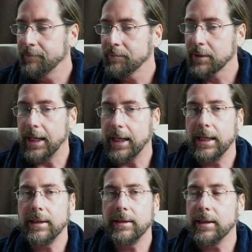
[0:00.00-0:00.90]

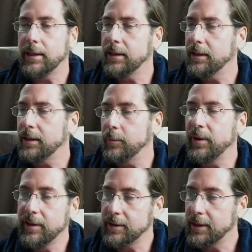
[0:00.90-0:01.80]
and uh,
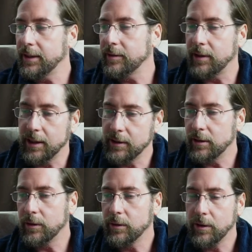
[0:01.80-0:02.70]
with the text and the
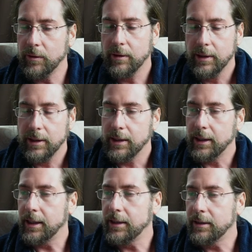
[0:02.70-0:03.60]
logo
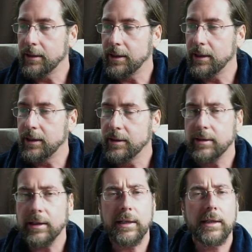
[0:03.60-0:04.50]
and and
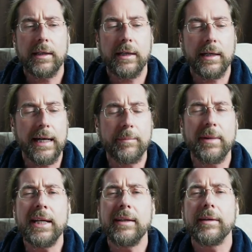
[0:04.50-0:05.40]
uh, uh I
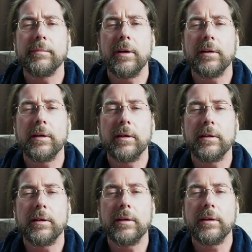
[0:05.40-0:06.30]
made them on, on
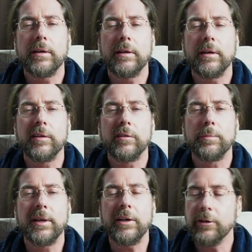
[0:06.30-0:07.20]
a, a
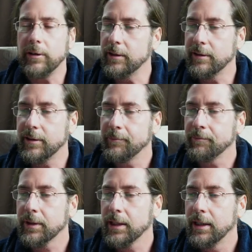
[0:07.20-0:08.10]
spreadshirt
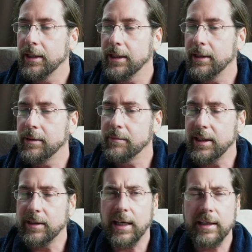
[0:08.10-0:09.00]
um,
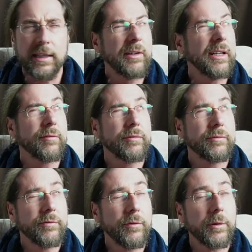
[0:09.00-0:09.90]
and ha now have
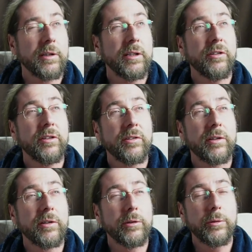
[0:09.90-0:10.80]
four t-shirts
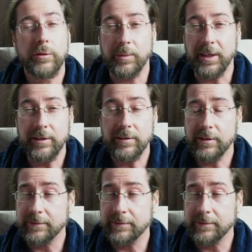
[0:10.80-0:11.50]
and two sweaters.